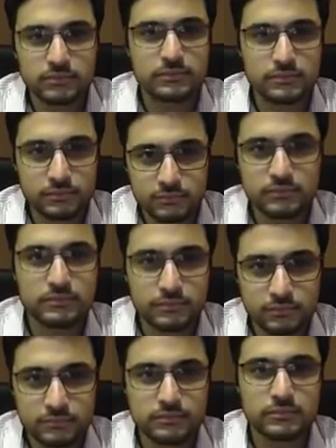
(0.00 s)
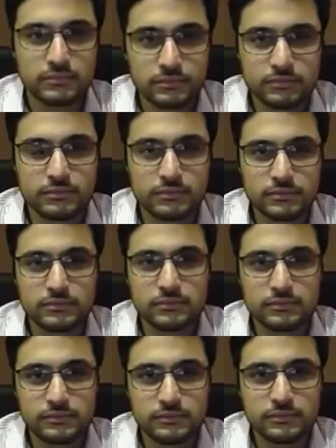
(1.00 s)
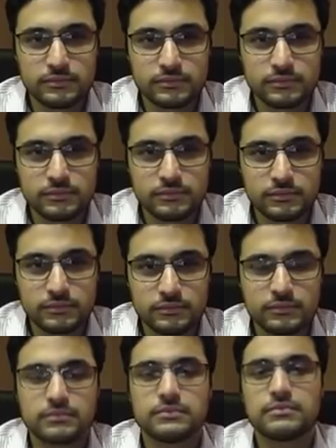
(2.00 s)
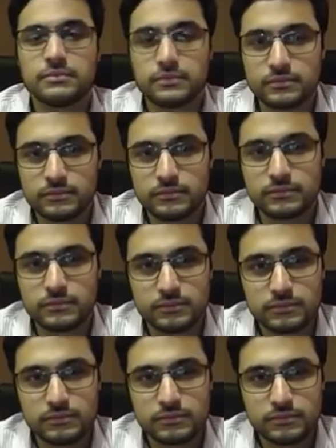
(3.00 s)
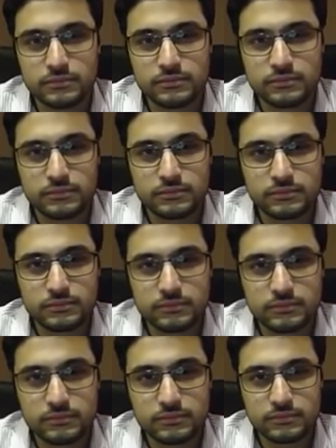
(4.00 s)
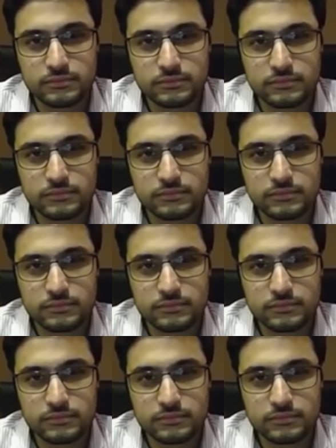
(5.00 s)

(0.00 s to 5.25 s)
No words are spoken by the person on screen.